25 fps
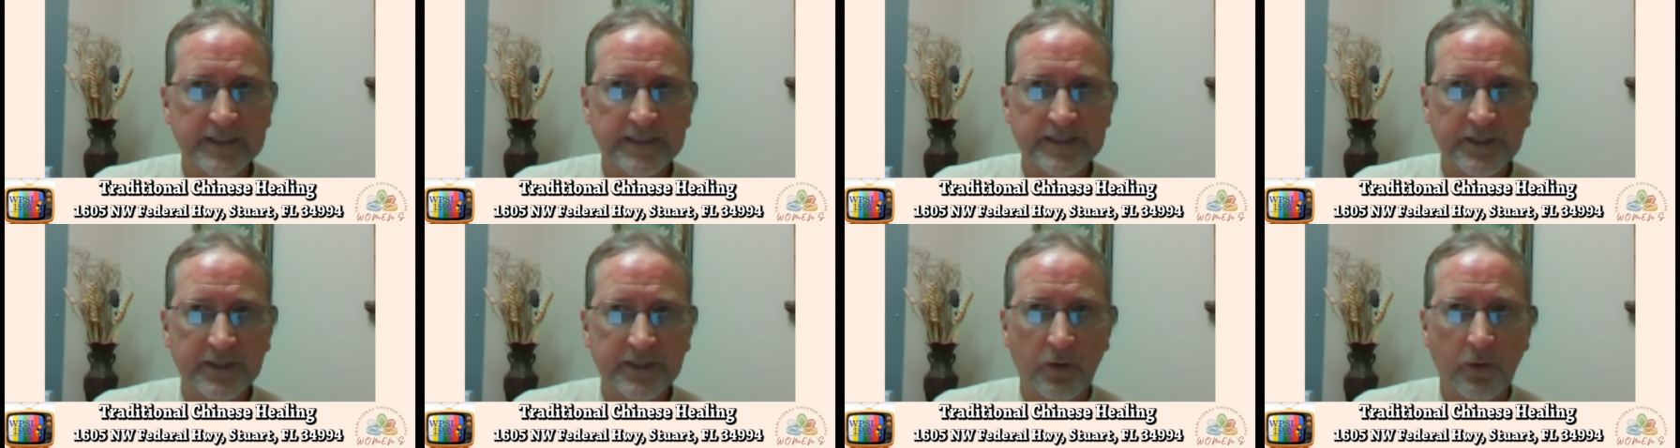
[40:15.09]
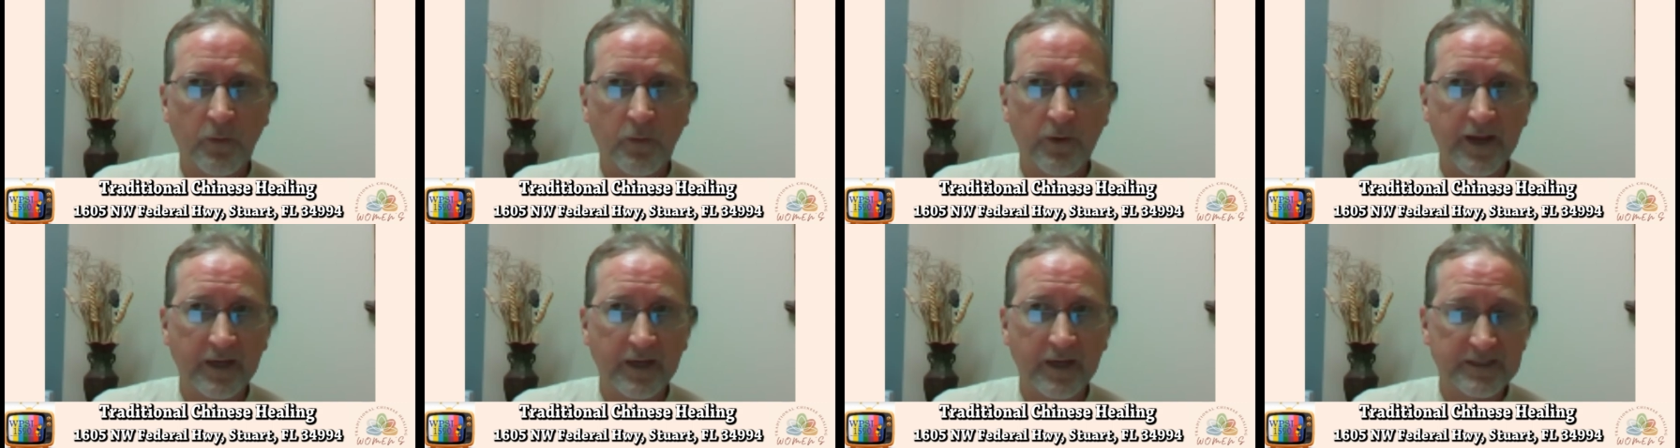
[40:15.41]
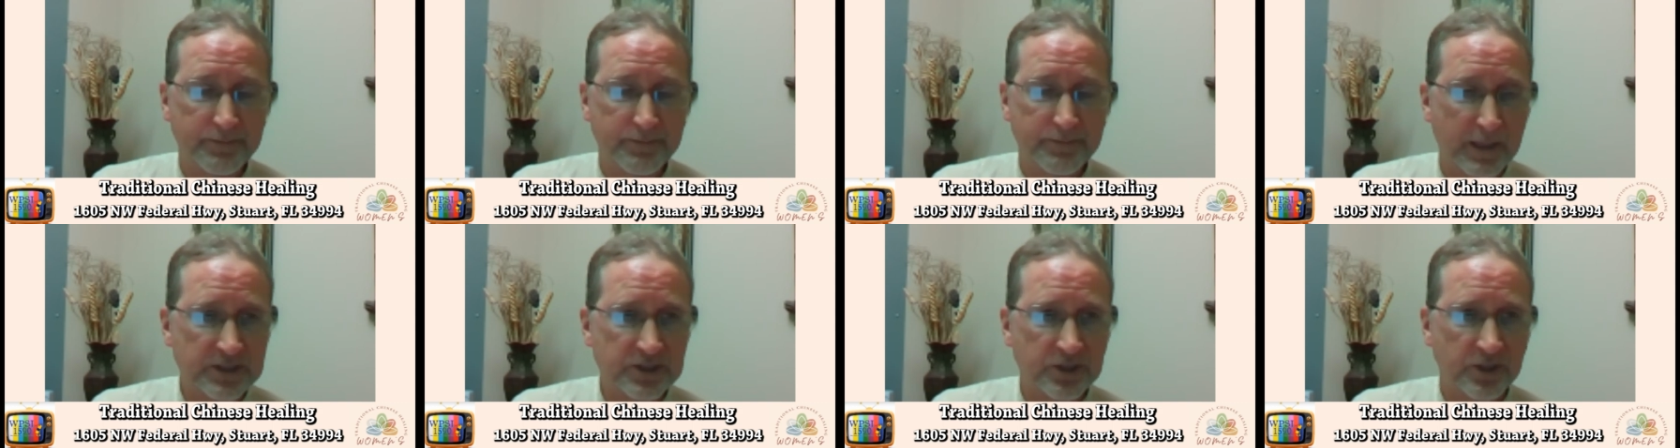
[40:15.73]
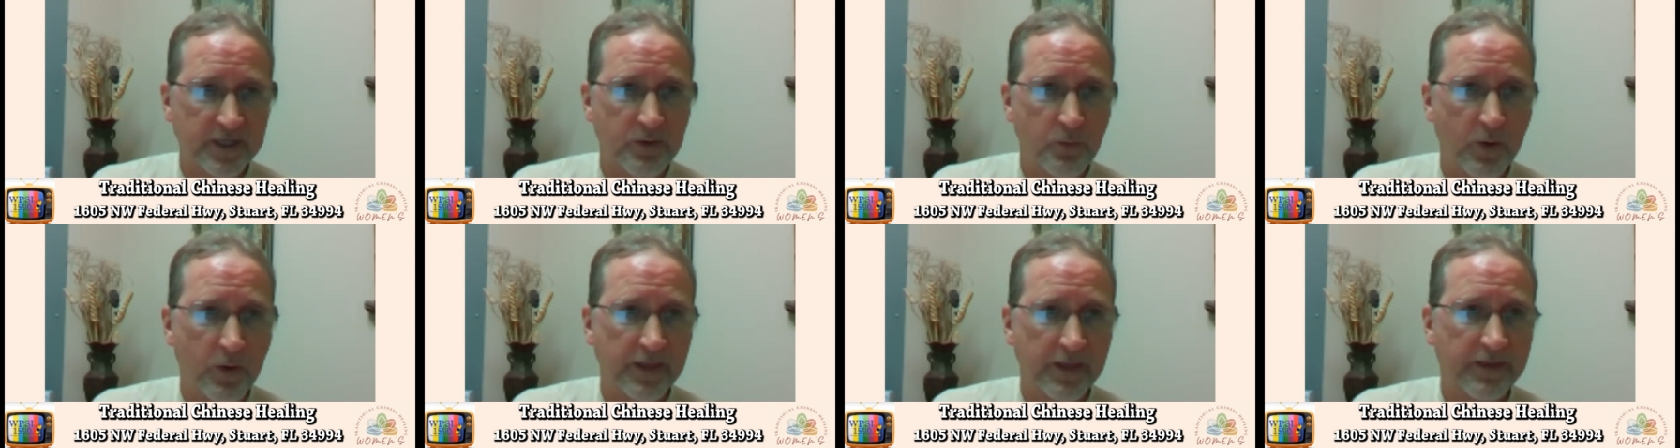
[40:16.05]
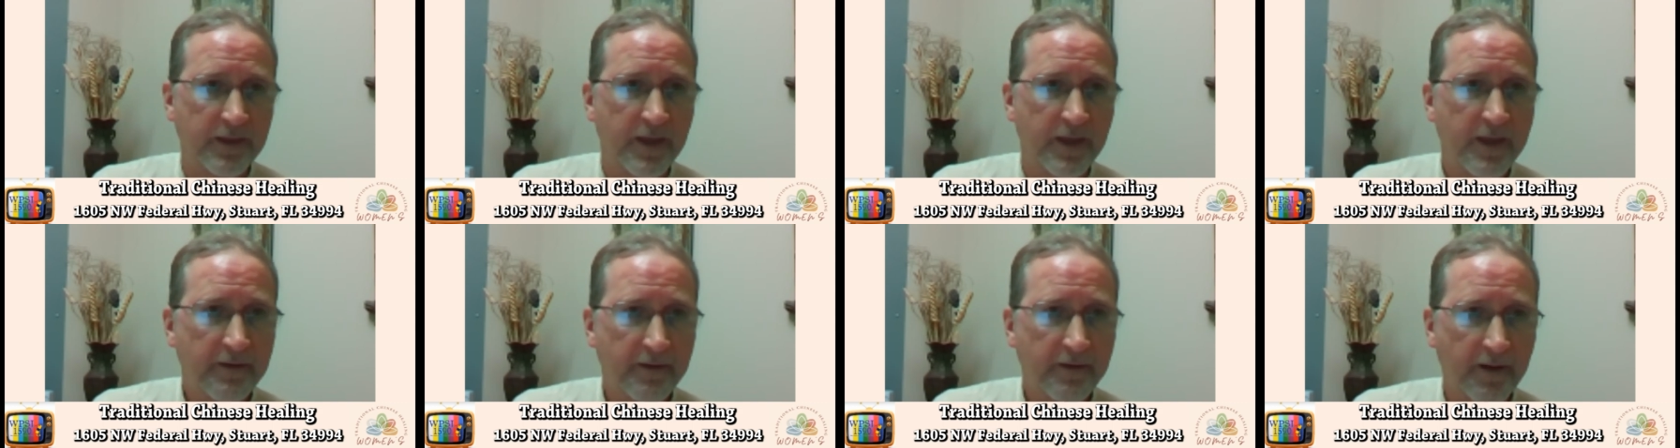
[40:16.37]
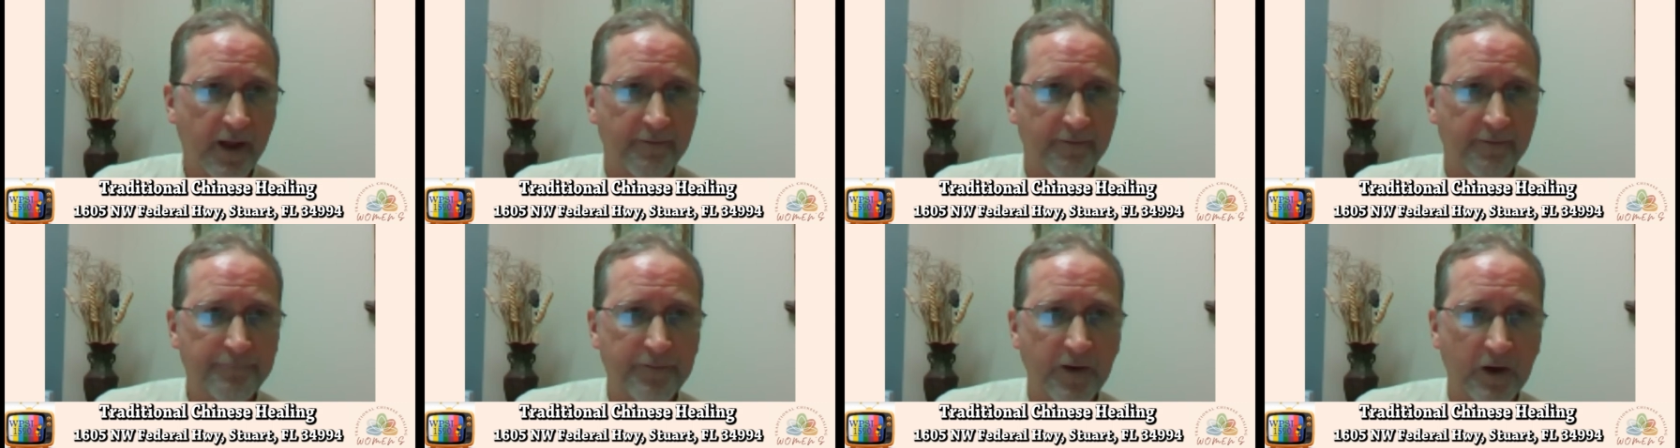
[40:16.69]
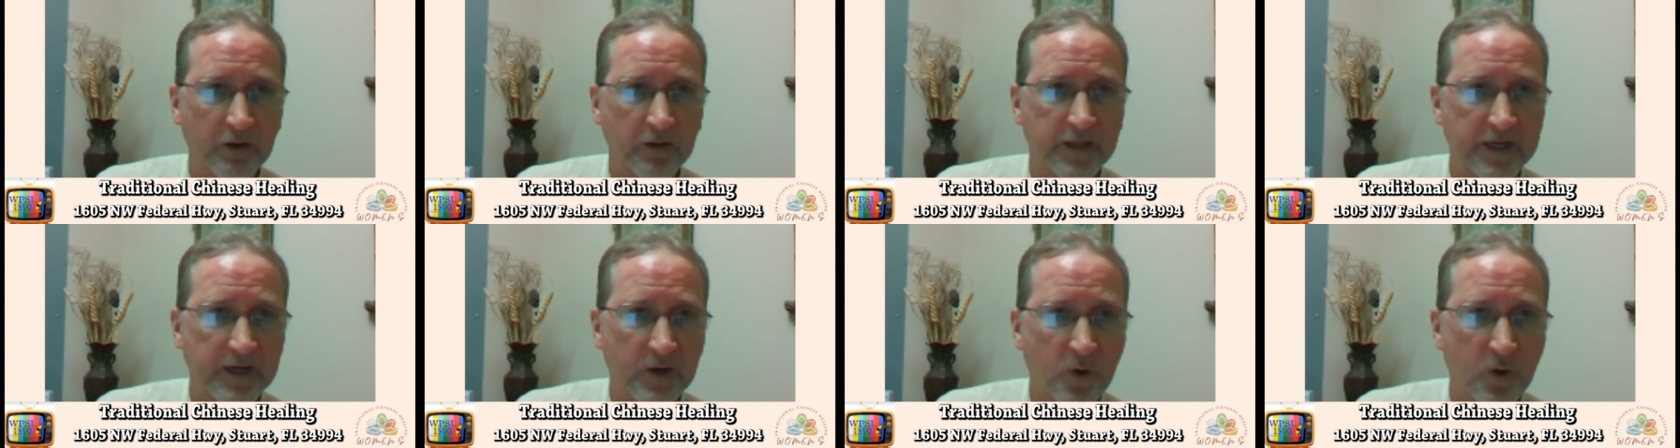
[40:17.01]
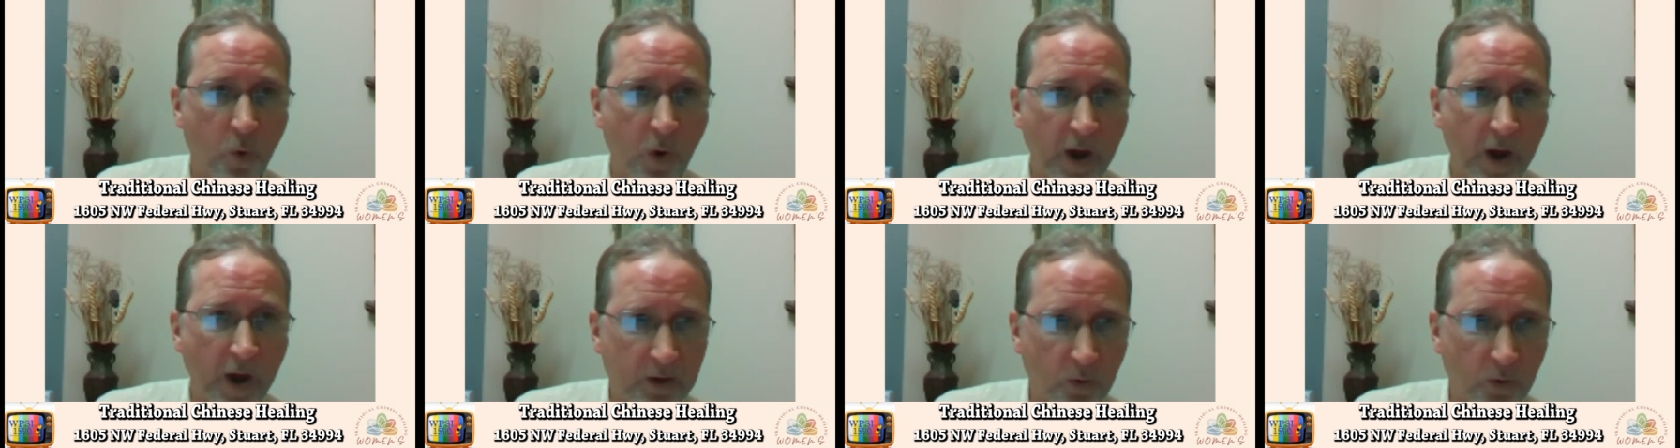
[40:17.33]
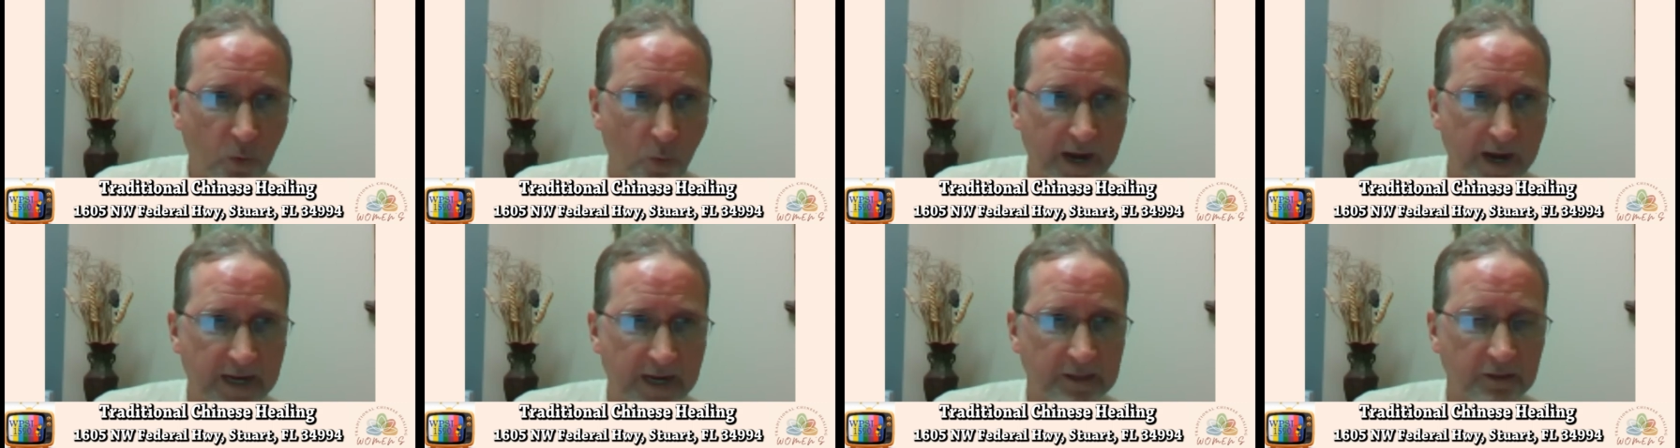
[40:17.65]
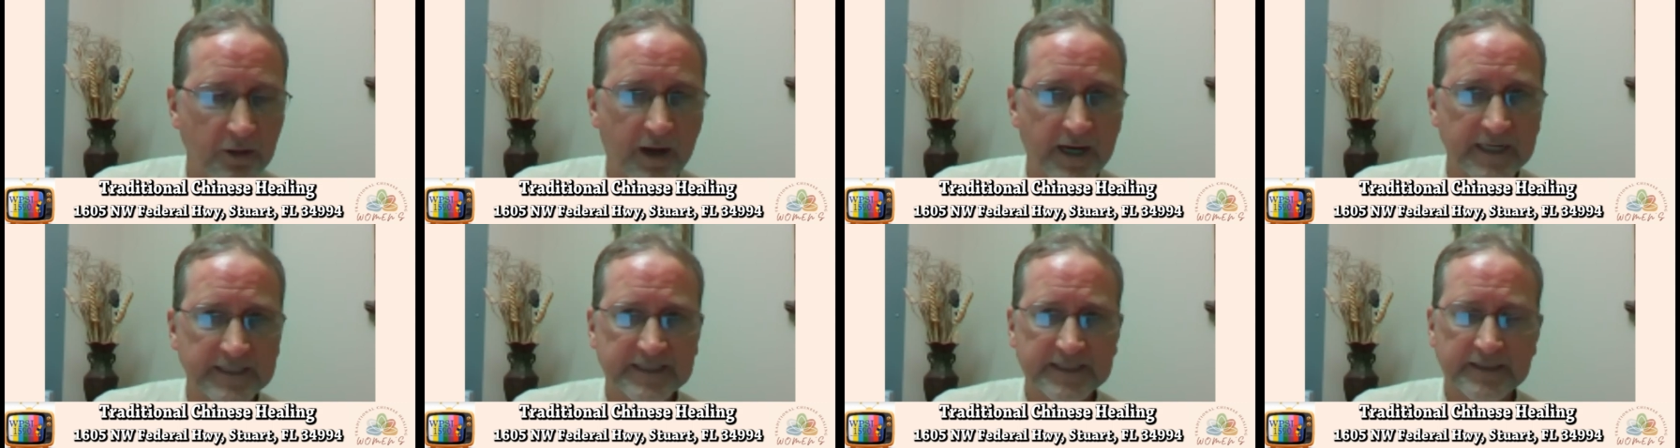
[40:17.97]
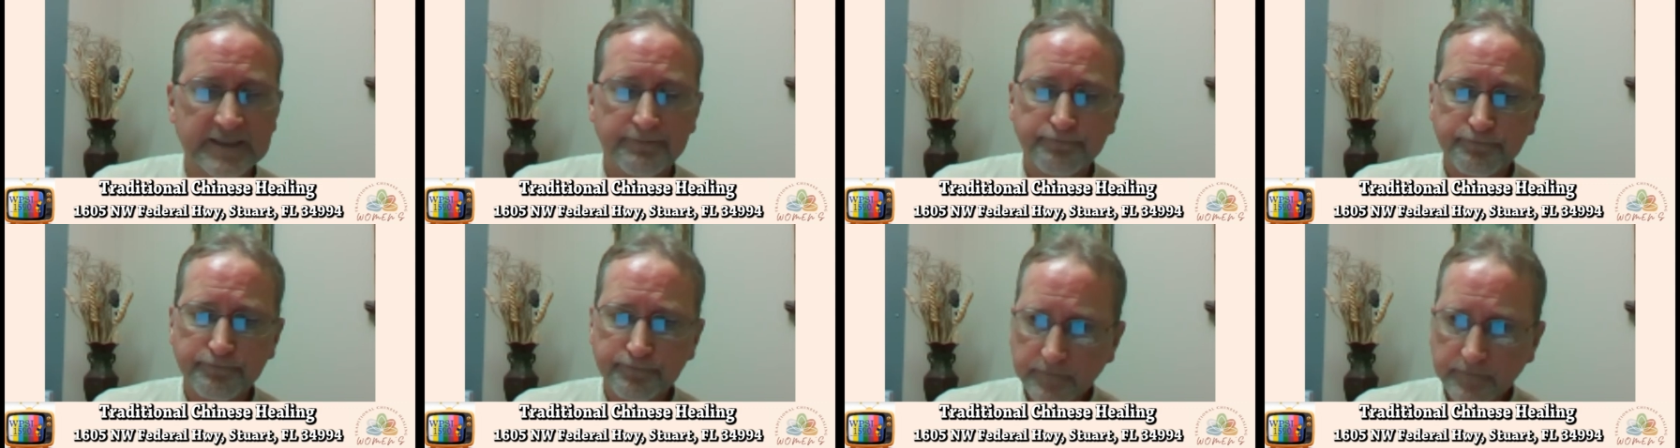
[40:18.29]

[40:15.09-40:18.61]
So, especially with a fairly quick weight loss,